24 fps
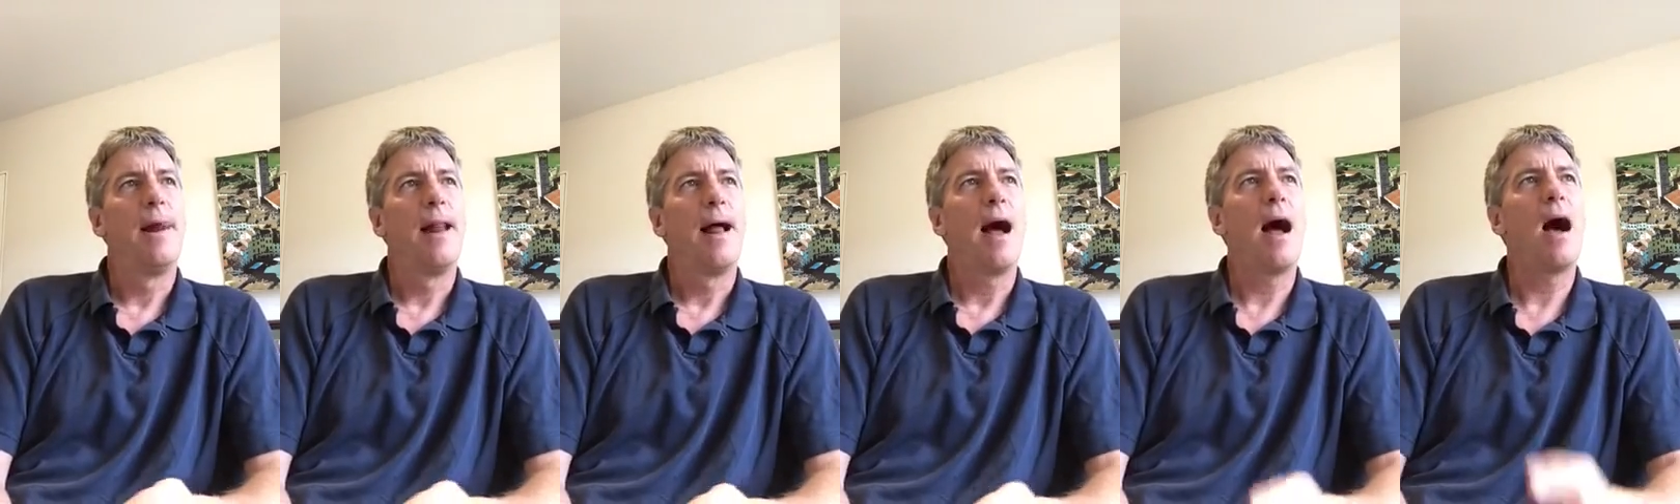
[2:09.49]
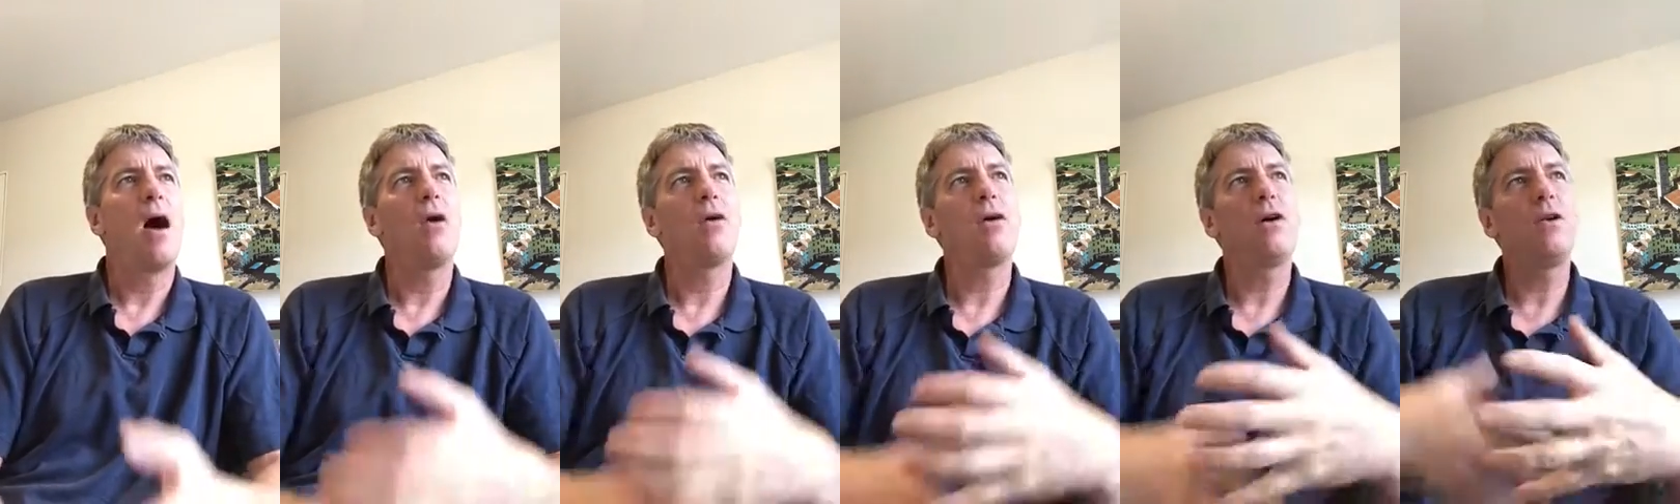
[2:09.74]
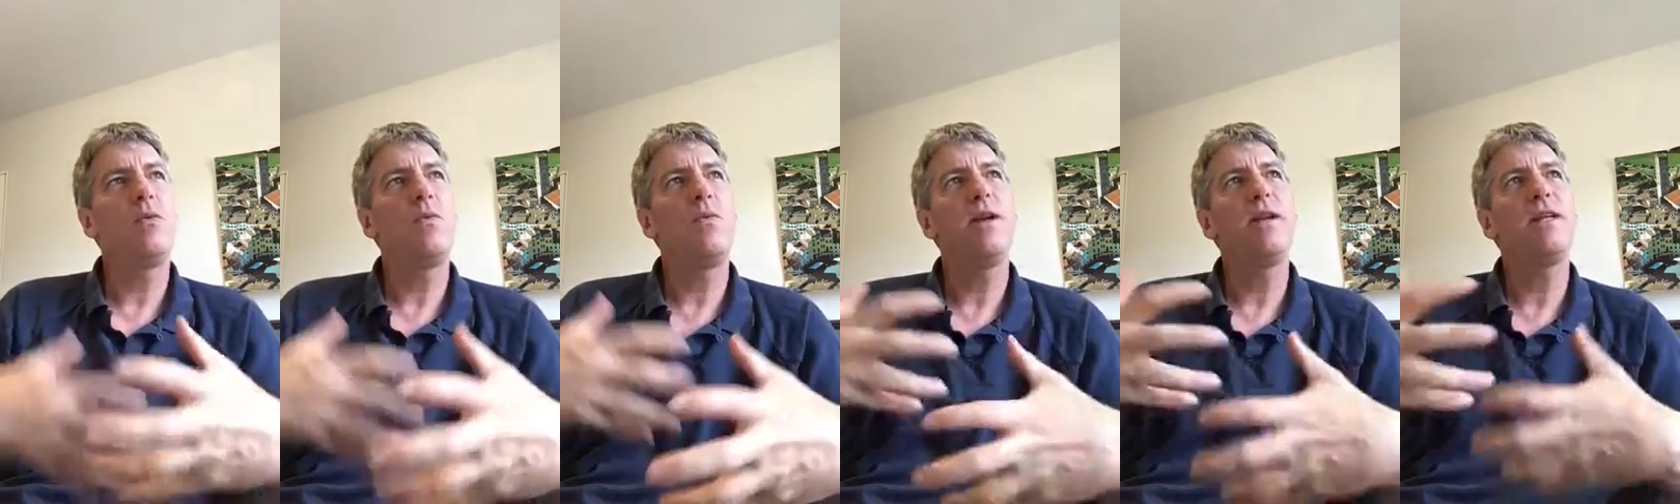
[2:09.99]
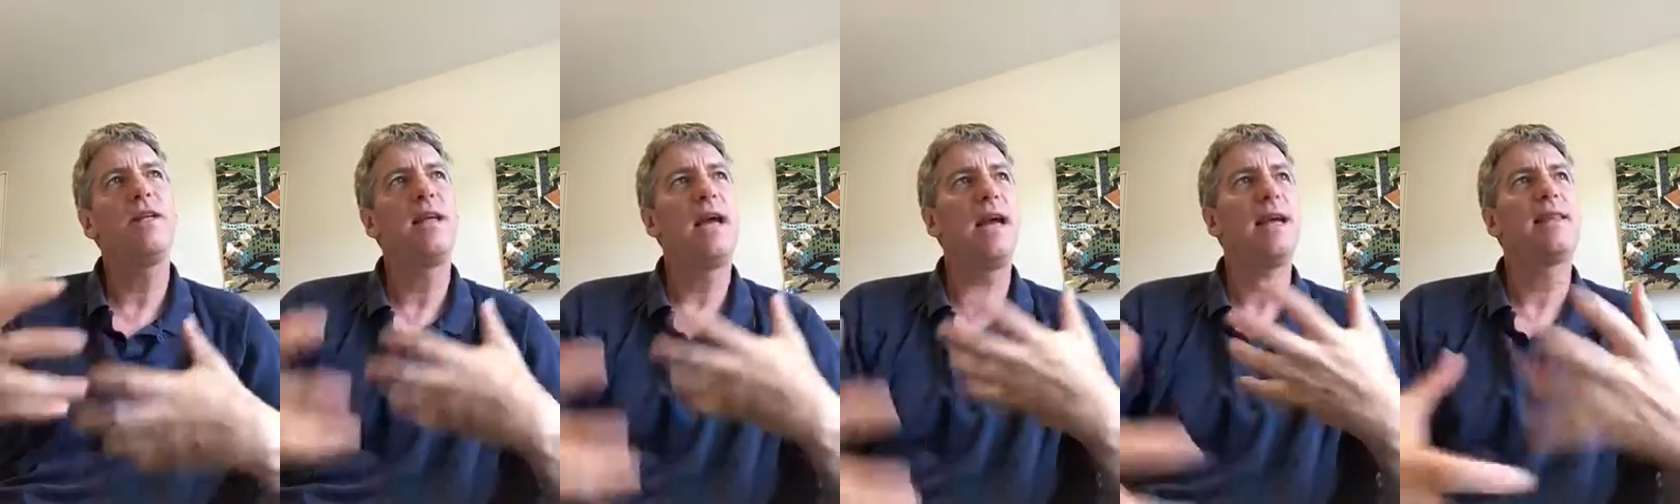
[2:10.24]
how could
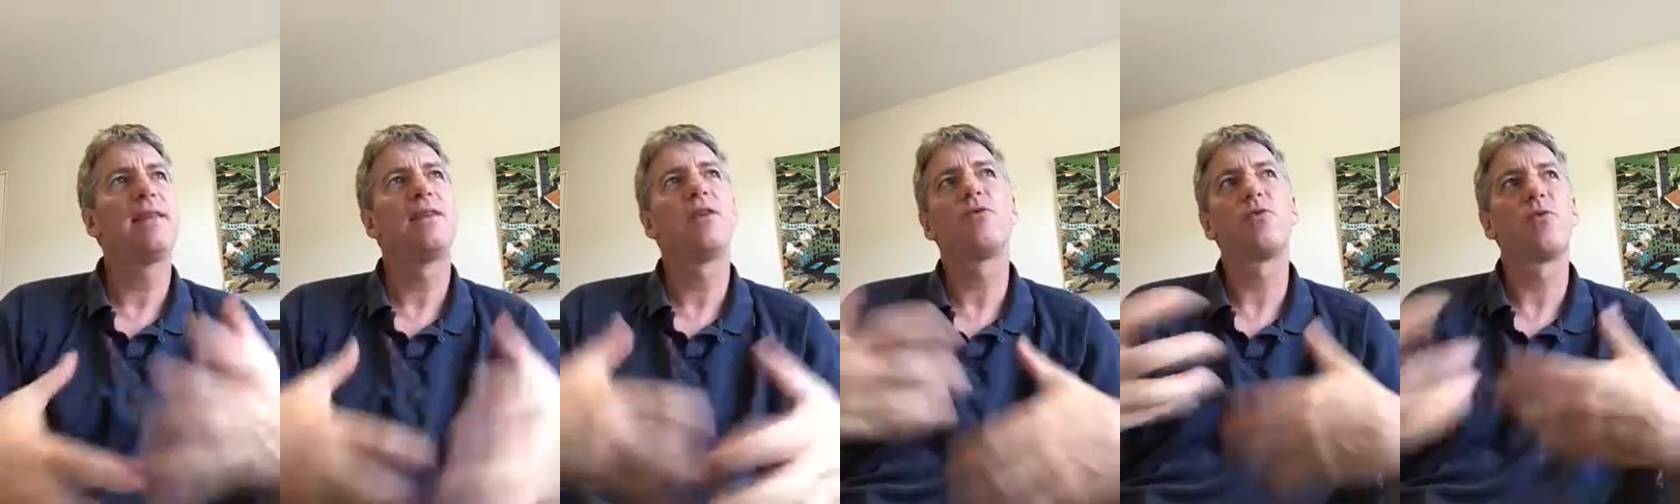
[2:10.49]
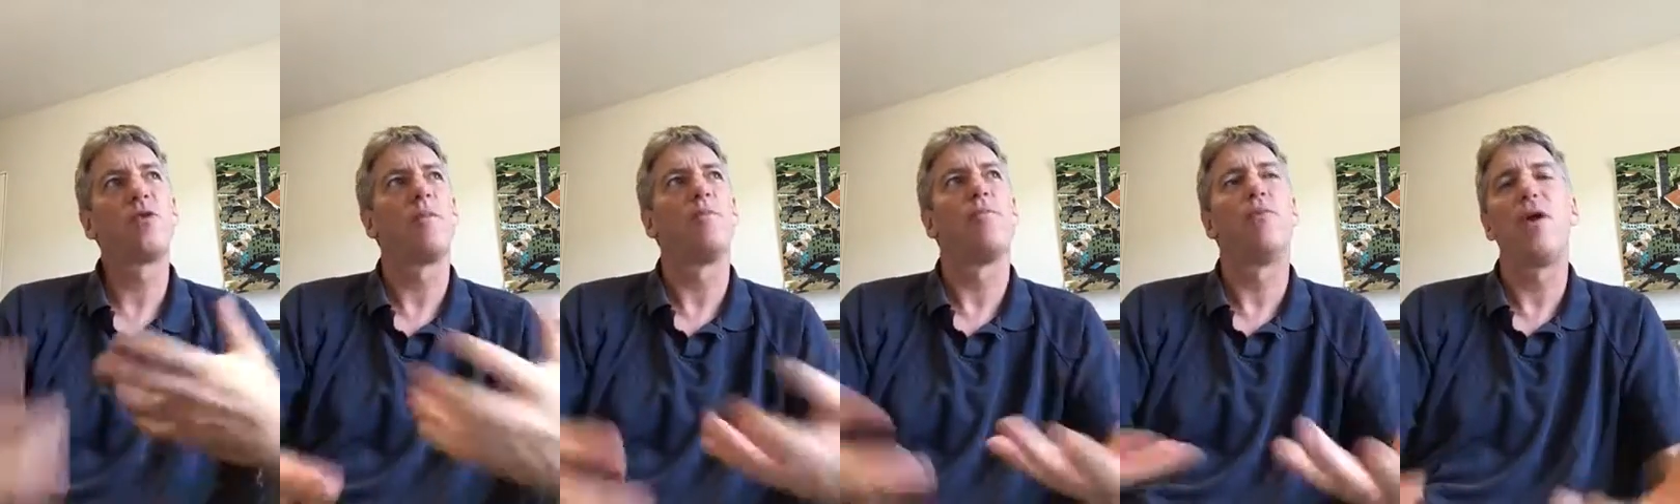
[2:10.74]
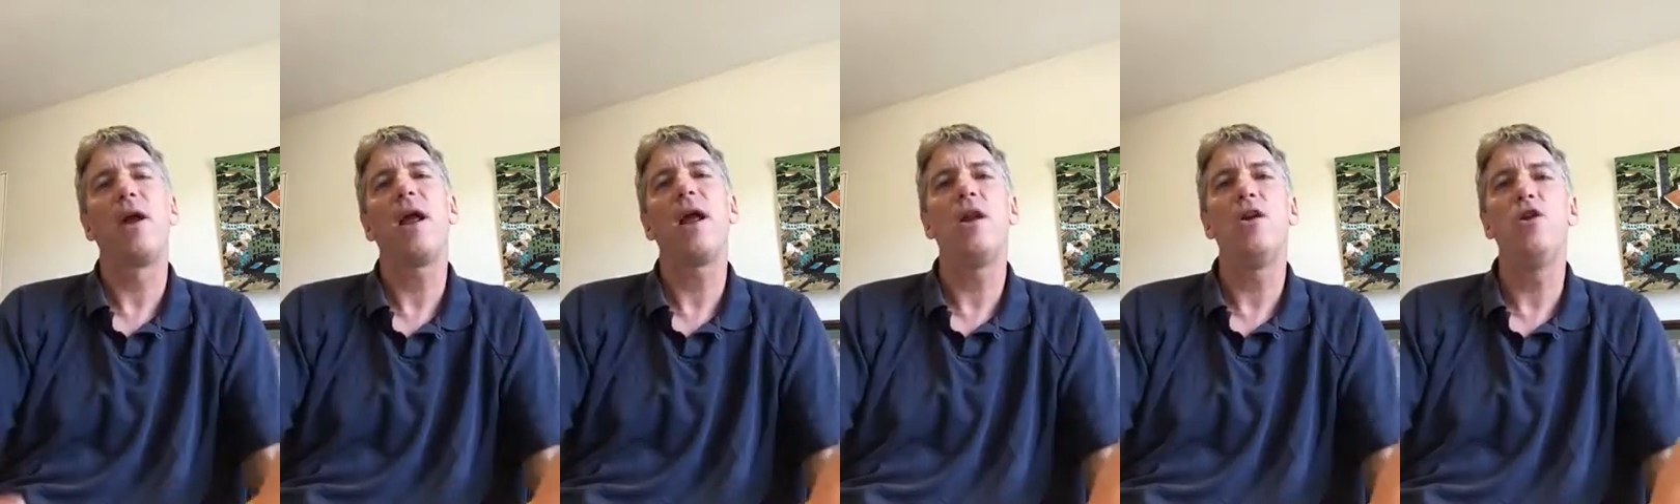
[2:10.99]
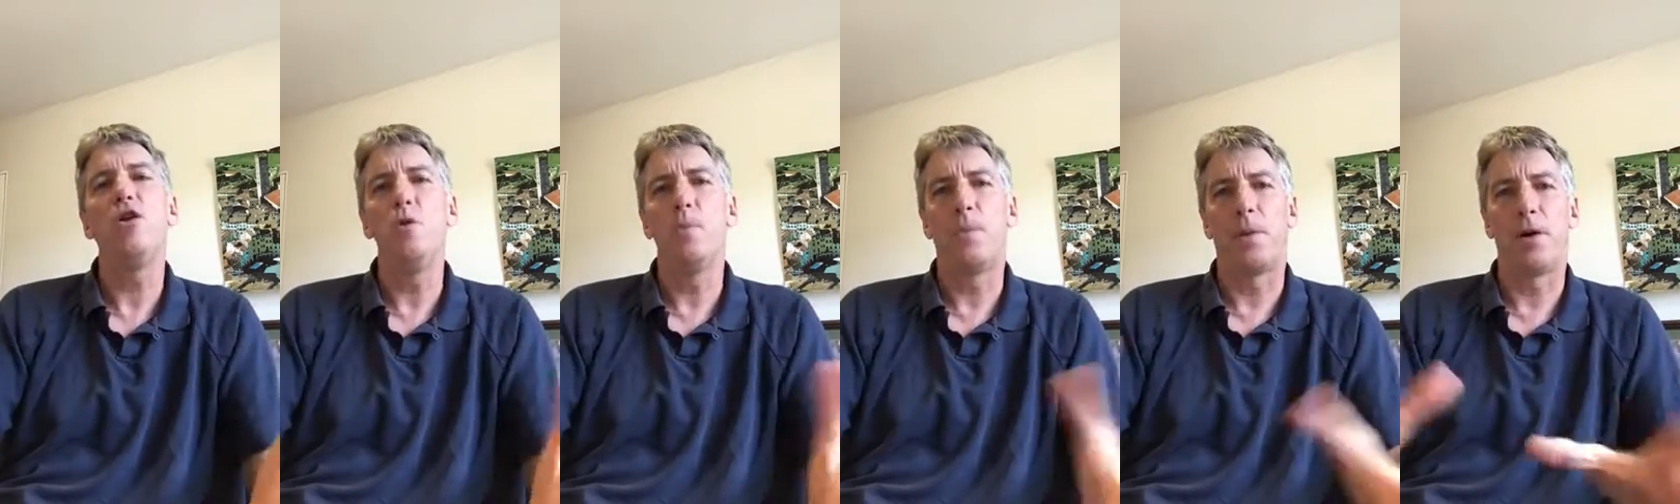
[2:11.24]
we take this with a
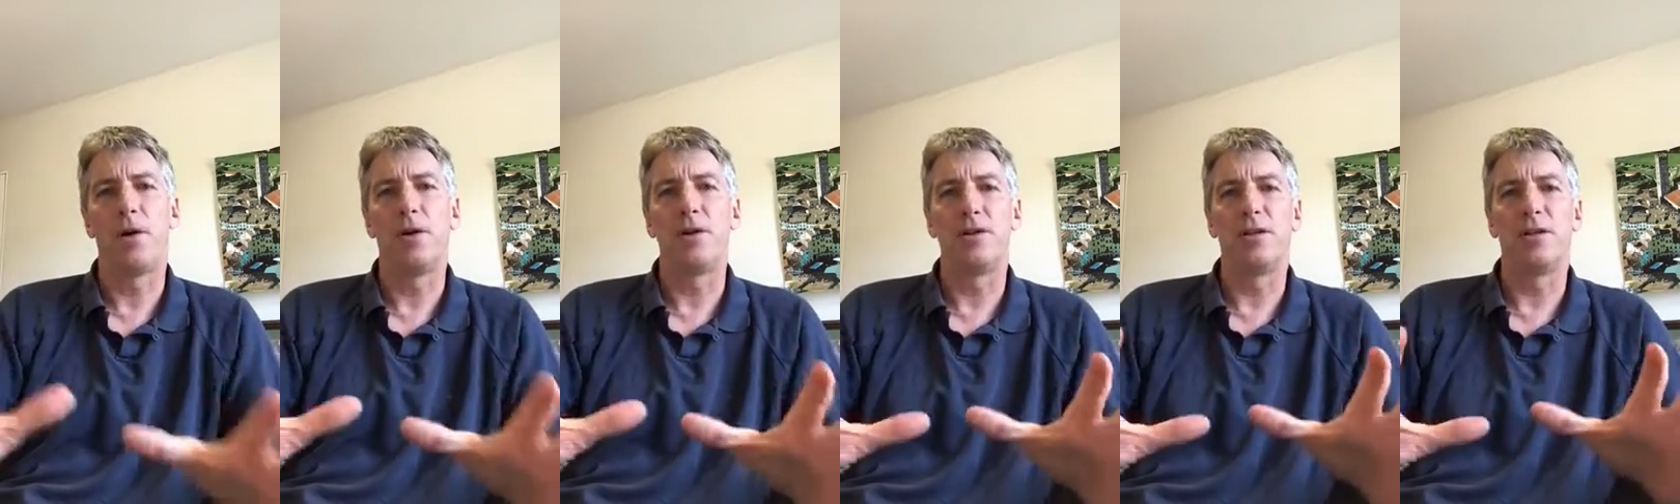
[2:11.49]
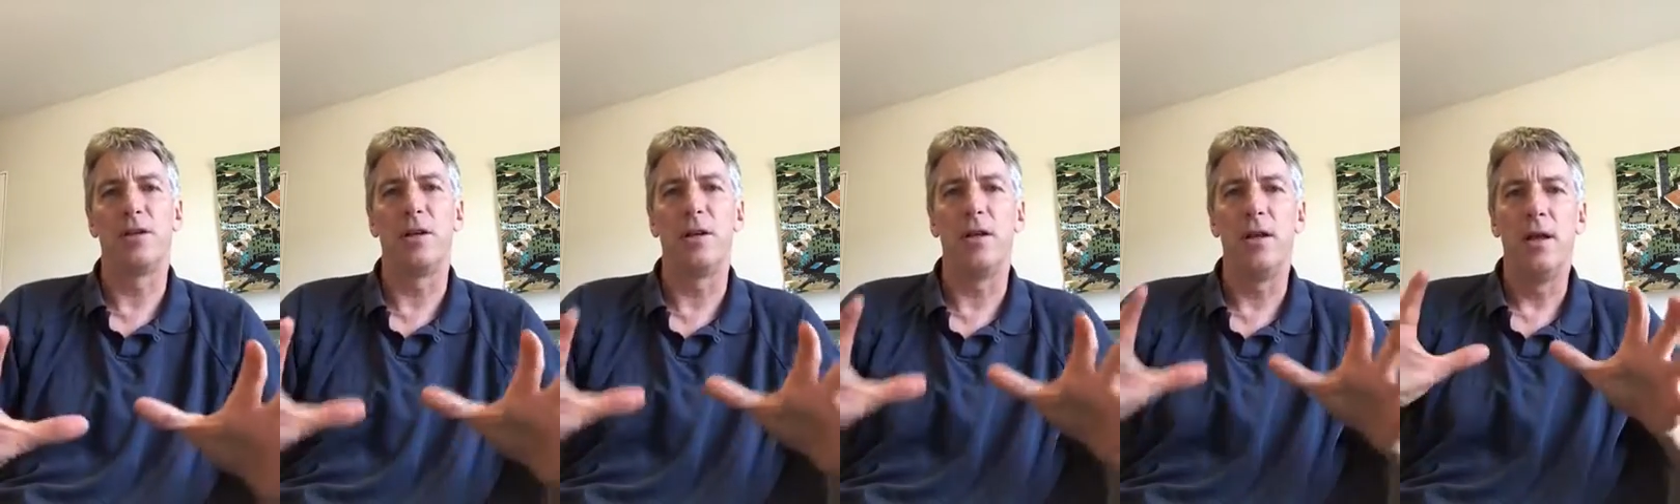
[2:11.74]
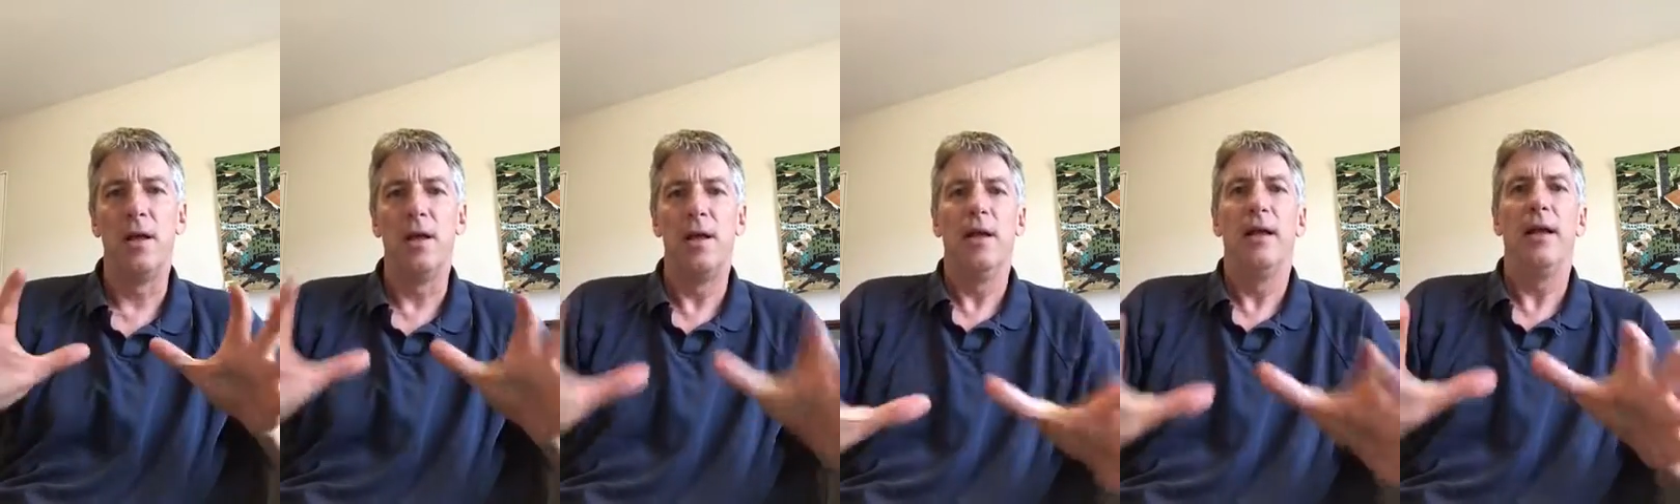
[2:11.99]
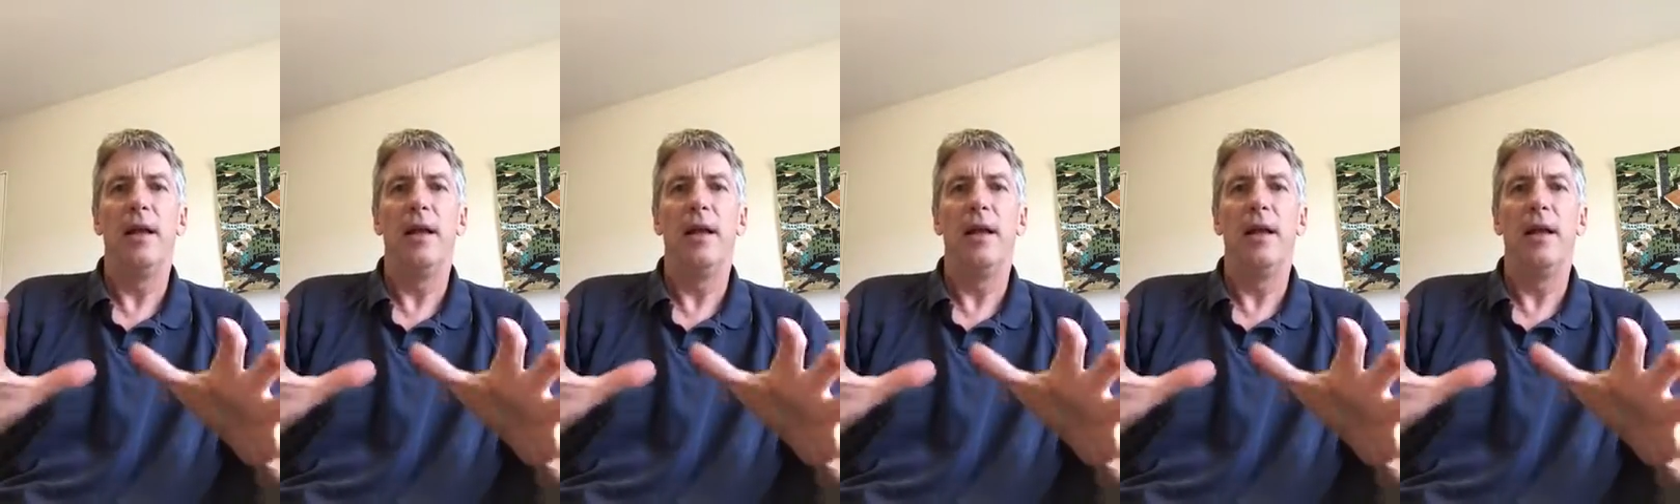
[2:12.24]
brand new person